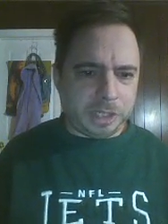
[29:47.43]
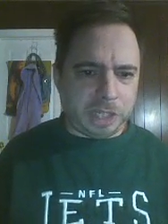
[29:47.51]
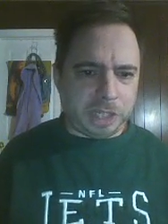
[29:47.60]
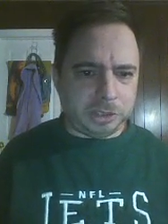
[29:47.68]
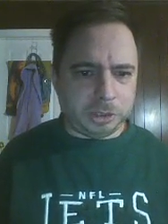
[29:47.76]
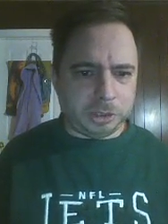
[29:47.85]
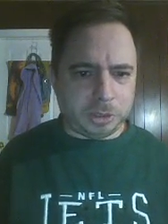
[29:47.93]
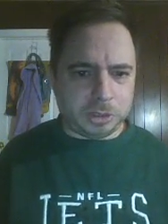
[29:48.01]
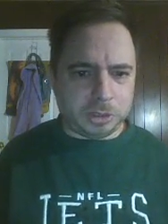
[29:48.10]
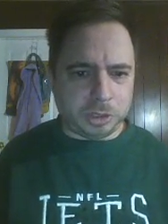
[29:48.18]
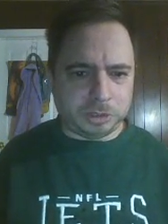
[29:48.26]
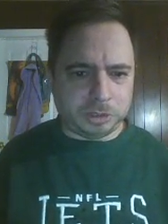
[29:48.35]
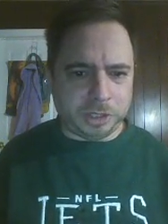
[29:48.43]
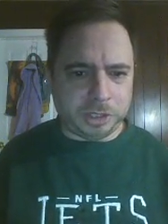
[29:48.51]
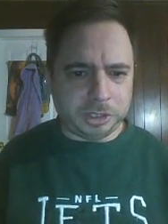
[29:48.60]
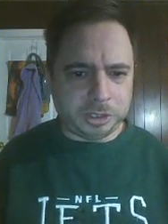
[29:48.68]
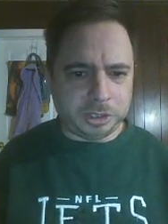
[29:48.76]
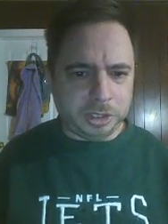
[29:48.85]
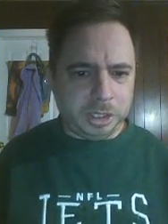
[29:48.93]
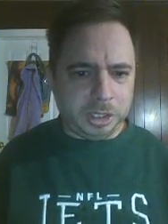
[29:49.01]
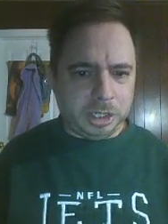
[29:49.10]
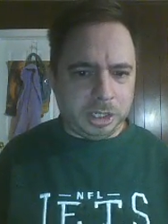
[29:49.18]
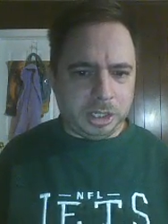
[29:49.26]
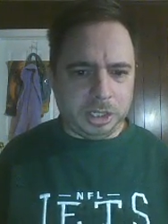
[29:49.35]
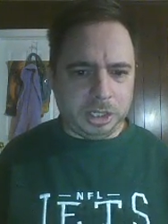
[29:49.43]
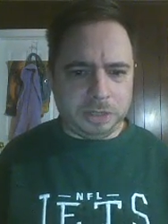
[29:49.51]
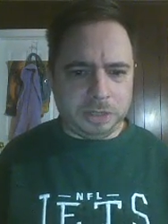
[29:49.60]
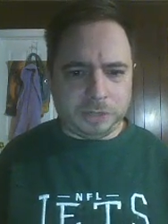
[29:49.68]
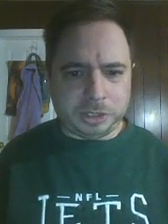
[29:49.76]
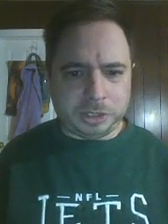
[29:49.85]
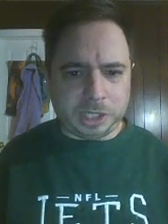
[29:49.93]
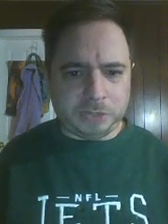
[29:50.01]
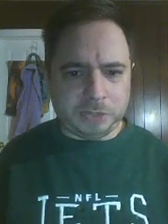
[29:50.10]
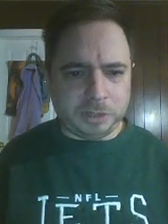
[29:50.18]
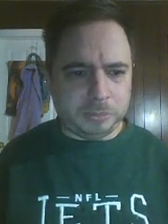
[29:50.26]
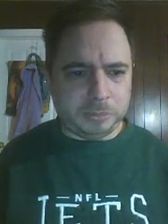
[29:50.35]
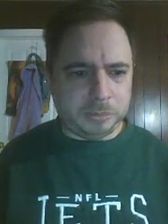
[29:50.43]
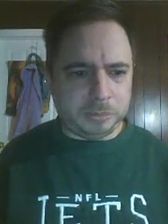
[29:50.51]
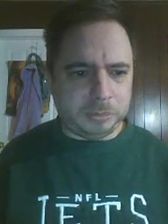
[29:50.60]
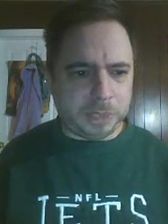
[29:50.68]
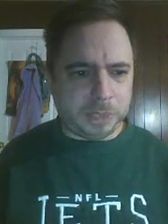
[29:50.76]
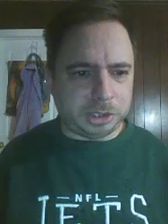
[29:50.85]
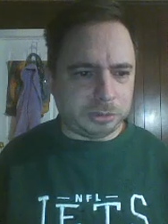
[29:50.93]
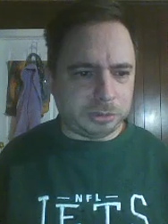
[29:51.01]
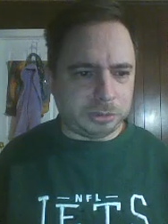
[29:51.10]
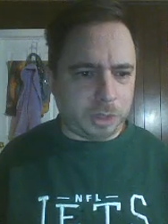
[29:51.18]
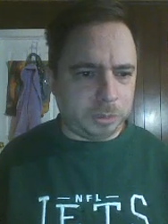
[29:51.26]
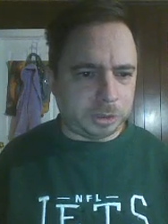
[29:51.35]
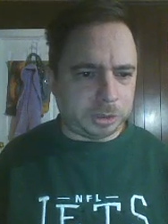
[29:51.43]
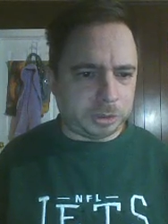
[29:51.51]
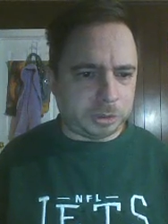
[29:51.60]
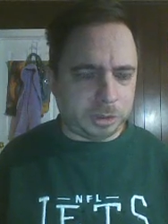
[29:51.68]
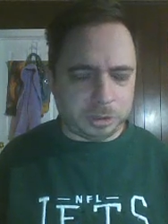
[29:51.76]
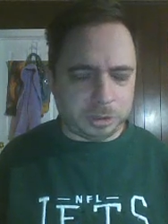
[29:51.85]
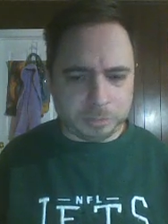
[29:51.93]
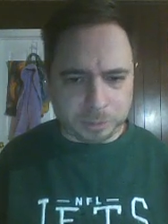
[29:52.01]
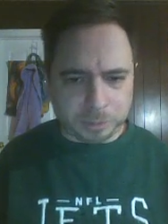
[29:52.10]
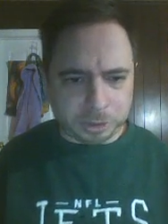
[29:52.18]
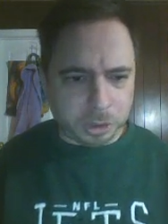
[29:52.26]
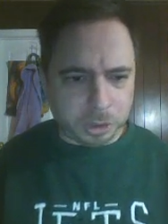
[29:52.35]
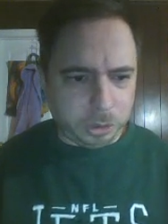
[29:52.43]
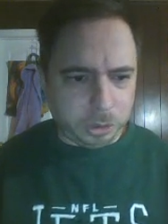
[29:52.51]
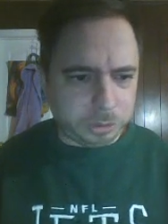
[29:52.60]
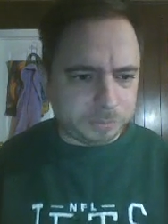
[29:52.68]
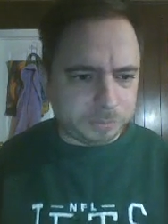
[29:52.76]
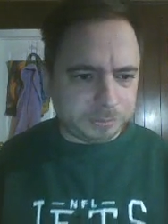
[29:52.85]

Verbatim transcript: Bounces into a crossface. Eddie fights out of it, takes the ropes the like the hold.